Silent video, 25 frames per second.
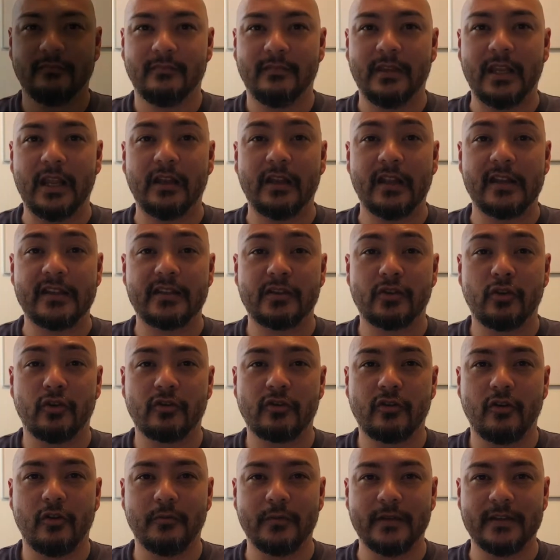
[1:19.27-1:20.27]
Now let's talk
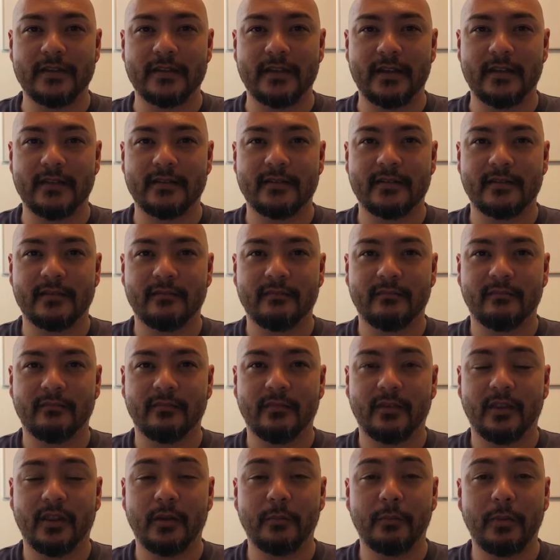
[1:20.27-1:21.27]
common sense.
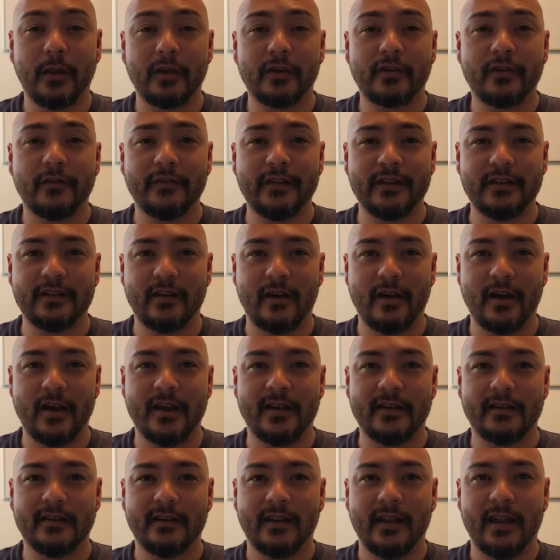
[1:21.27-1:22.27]
The bulk of your
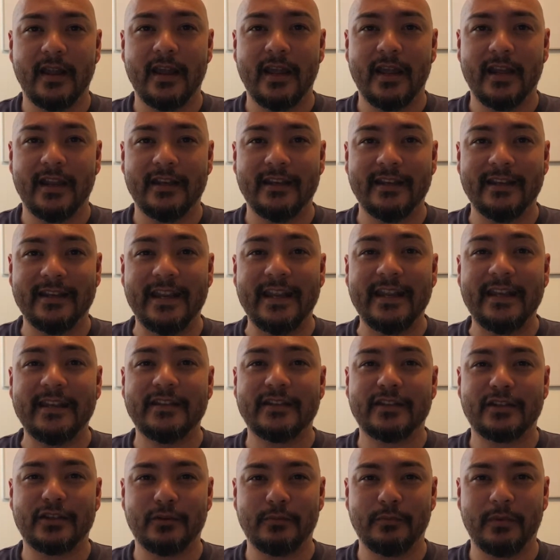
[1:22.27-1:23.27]
diet needs
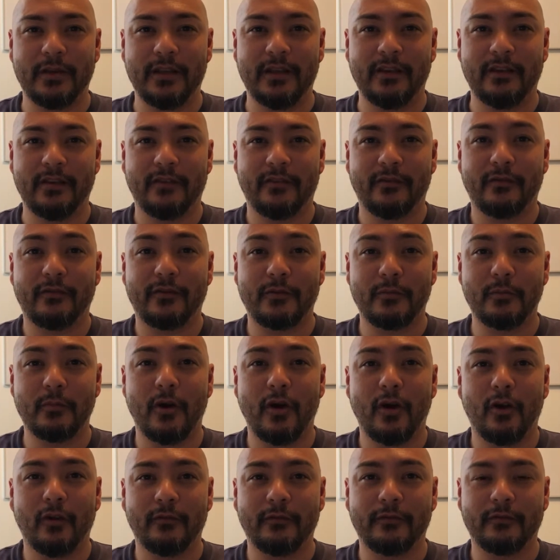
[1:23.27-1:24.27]
to be from
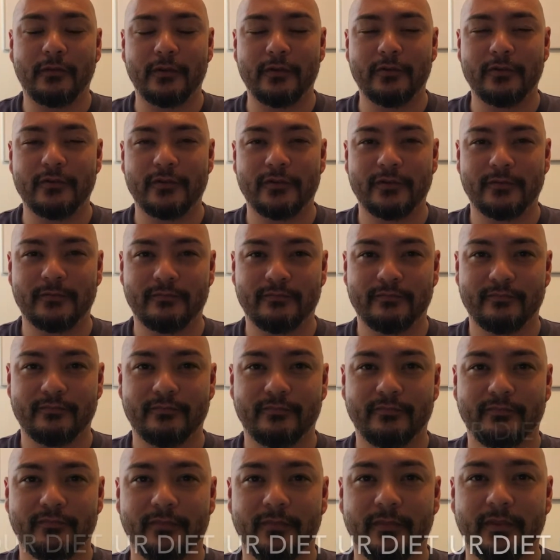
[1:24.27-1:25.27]
whole foods.
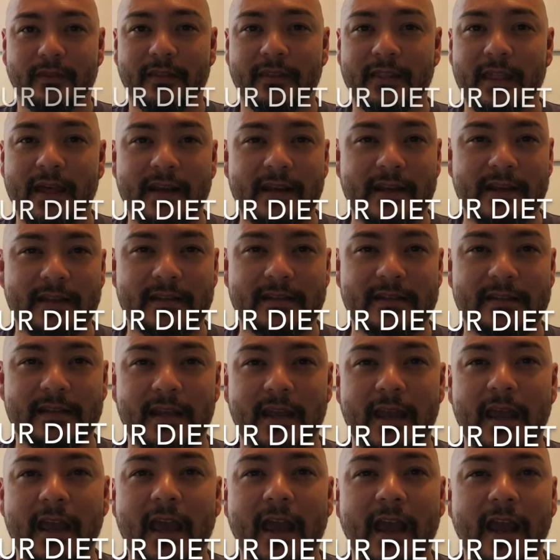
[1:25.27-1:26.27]
That is,
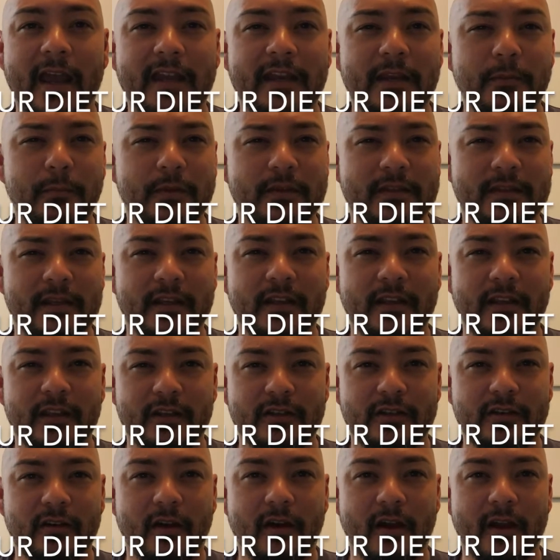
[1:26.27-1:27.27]
80% of your
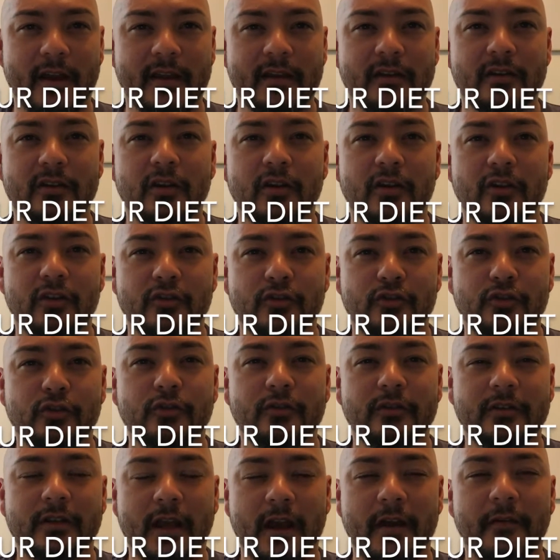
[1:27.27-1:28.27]
diet
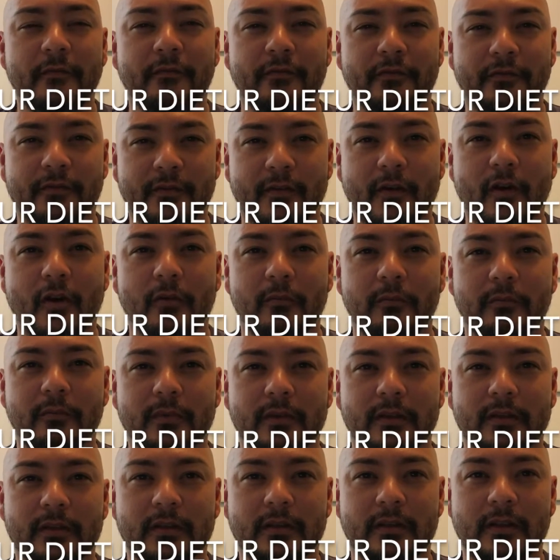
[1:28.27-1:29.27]
should come from
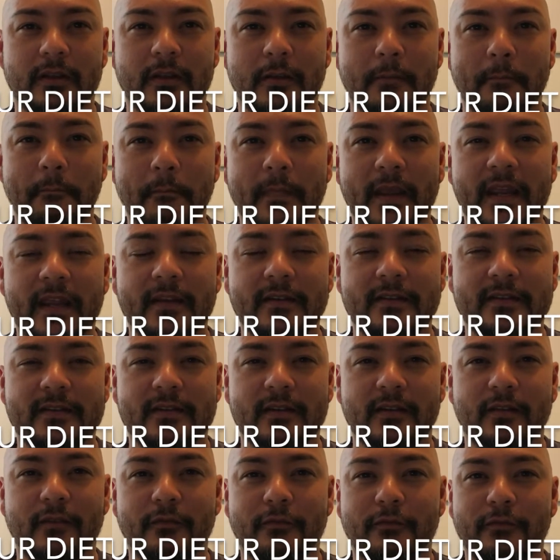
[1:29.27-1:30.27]
meats,
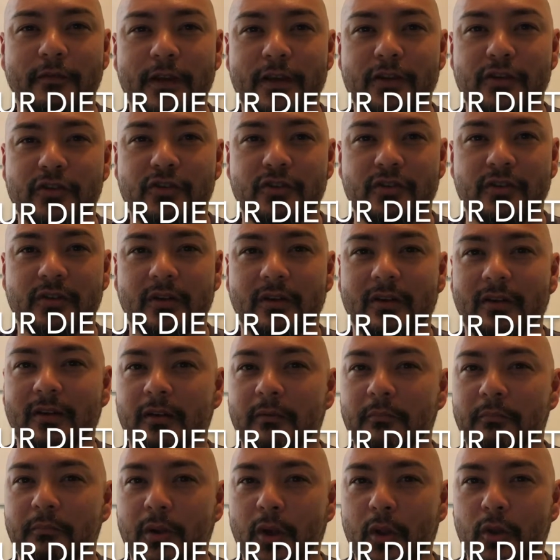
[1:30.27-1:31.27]
fish,
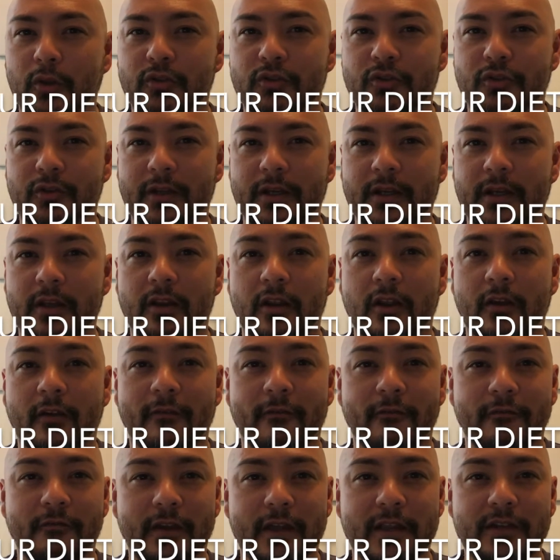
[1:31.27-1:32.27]
poultry,
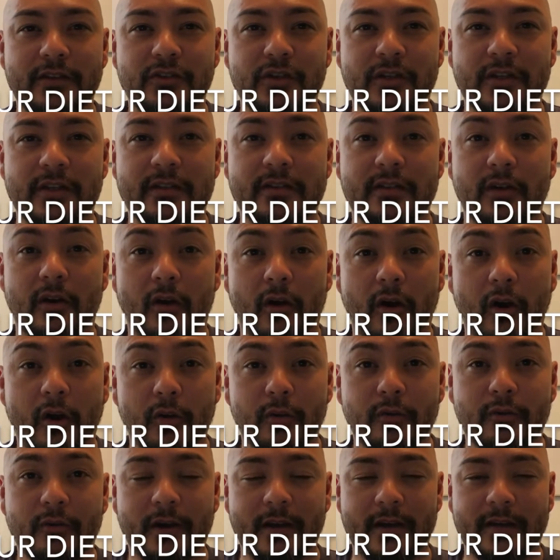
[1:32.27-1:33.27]
veggies, or whole
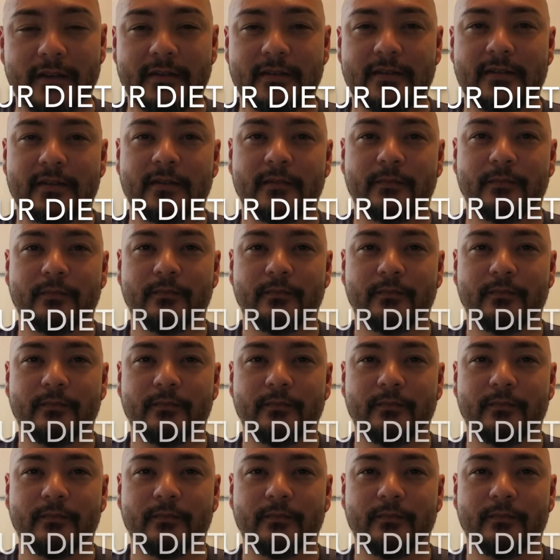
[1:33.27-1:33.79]
grains.